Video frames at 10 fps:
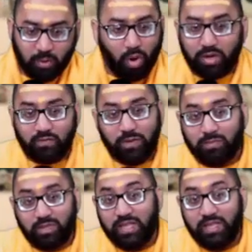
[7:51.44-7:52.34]
One of
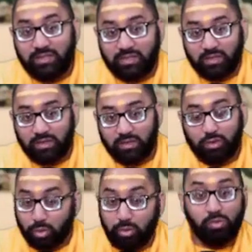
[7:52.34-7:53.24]
them leads
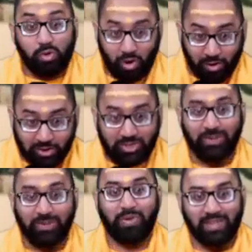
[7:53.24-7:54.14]
through
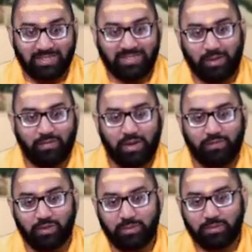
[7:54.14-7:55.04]
hardship and self
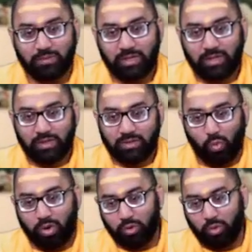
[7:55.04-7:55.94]
effort
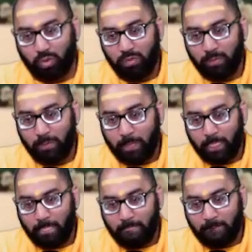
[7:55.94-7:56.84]
to one goal.
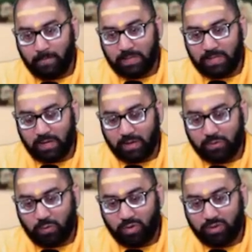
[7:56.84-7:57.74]
The
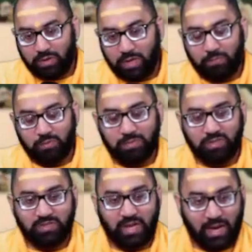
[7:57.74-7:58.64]
other one keeps me
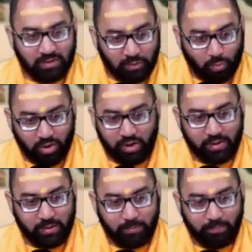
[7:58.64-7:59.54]
stagnant where I
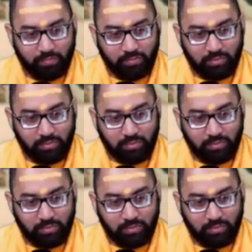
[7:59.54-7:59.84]
am,